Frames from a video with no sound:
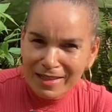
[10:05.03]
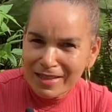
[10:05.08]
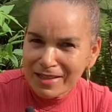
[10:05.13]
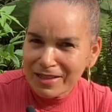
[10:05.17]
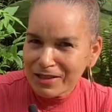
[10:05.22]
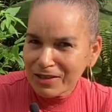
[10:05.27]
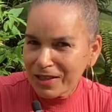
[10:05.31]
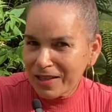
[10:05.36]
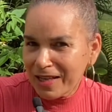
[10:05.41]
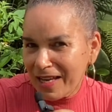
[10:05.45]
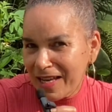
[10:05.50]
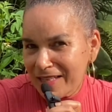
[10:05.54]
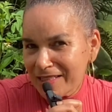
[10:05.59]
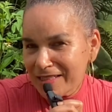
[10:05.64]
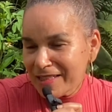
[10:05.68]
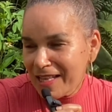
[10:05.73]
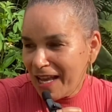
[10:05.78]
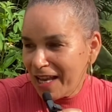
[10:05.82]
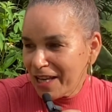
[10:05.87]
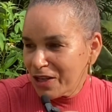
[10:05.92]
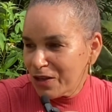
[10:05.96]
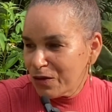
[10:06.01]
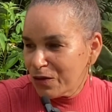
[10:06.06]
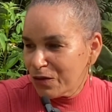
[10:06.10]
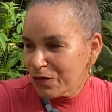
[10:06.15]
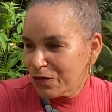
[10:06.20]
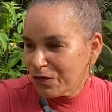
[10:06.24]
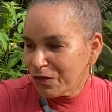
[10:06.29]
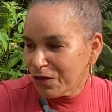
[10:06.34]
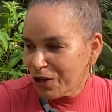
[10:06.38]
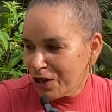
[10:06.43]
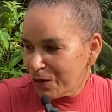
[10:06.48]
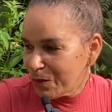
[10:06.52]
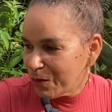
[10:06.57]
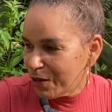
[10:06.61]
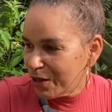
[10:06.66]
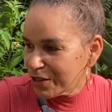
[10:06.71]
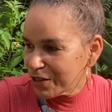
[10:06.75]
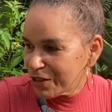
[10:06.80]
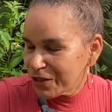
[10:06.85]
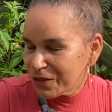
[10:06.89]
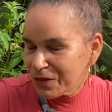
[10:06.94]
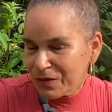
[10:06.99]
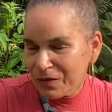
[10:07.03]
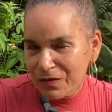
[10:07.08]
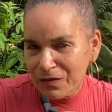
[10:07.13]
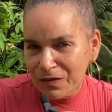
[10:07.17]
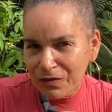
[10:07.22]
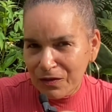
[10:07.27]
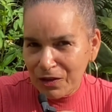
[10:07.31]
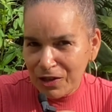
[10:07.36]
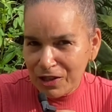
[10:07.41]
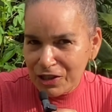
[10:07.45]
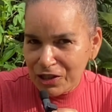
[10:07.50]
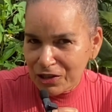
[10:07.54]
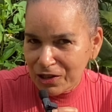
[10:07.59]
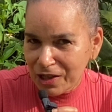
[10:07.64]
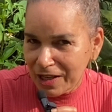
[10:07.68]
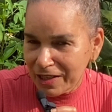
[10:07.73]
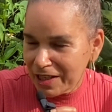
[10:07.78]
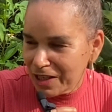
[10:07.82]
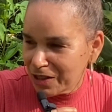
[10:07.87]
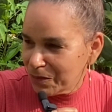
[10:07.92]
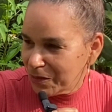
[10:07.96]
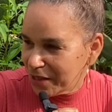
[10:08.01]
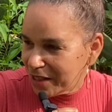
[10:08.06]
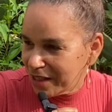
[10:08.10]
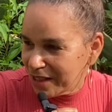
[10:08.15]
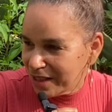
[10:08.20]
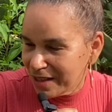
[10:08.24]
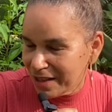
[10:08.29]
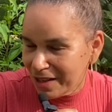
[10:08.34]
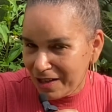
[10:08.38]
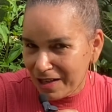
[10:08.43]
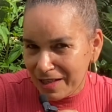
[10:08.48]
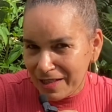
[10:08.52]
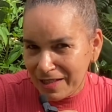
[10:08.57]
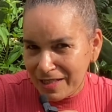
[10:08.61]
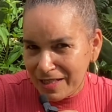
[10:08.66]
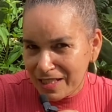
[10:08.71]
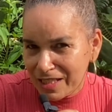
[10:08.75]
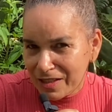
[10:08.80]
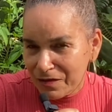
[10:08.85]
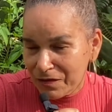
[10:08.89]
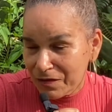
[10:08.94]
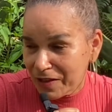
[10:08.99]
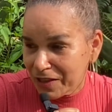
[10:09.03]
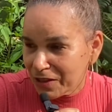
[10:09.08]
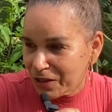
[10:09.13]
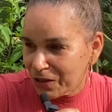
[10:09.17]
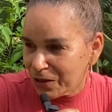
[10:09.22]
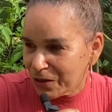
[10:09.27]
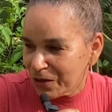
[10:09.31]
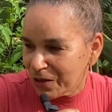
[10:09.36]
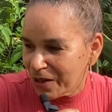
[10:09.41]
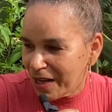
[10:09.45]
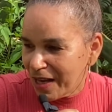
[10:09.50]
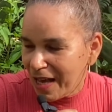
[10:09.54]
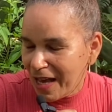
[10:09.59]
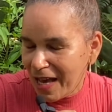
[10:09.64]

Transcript: So guys, thank you very much for joining me on this video.